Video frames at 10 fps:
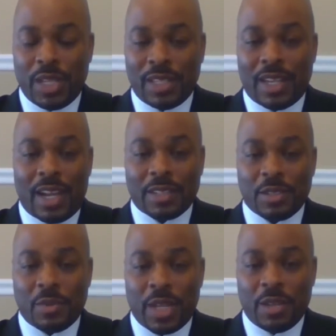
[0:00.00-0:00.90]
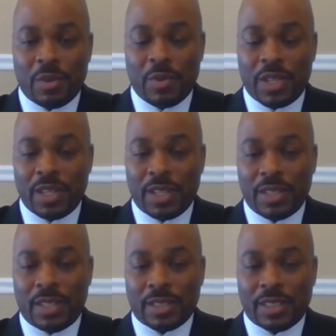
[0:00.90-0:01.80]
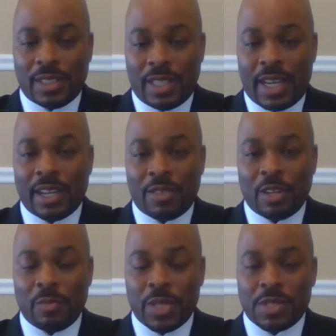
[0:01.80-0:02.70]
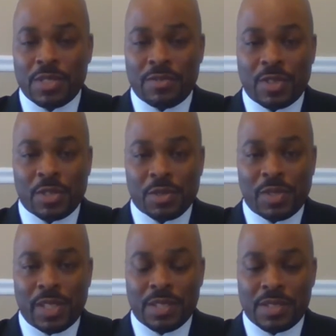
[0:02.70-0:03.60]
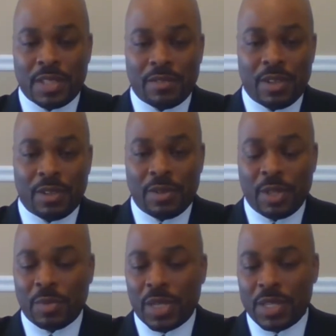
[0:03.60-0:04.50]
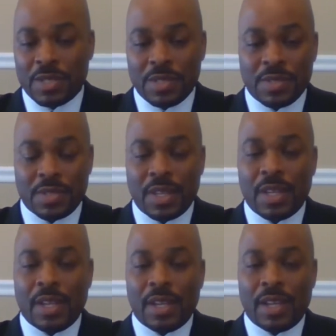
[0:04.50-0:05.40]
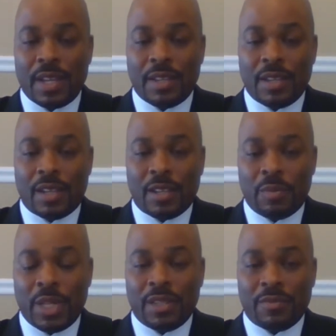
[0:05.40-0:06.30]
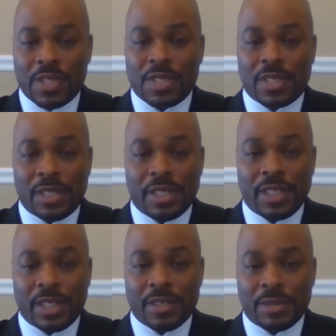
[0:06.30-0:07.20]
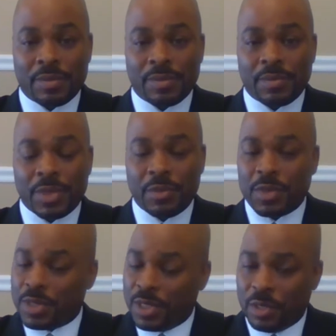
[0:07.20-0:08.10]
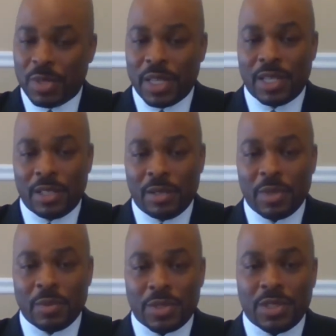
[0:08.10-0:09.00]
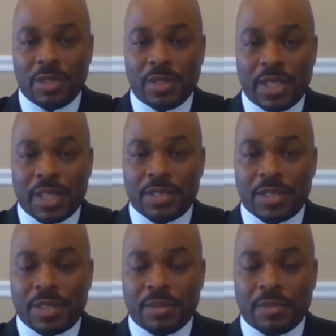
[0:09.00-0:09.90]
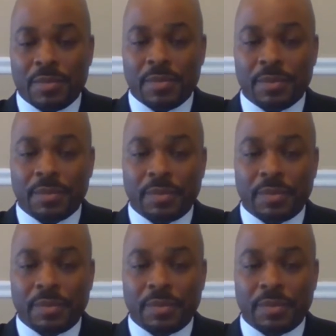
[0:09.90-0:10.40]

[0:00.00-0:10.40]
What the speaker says: being locked away when we can conduct a lot of our business virtually instead of going places and being physically there. So we're still planning them and we're still going to execute.